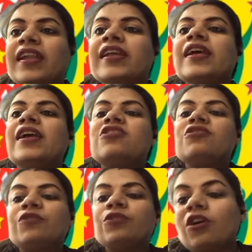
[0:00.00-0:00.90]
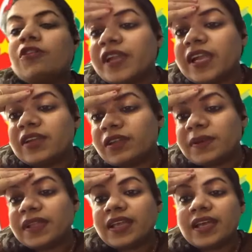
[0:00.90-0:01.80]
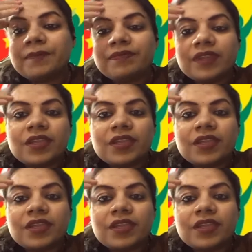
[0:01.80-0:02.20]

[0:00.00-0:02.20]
right? So flow of current will be there.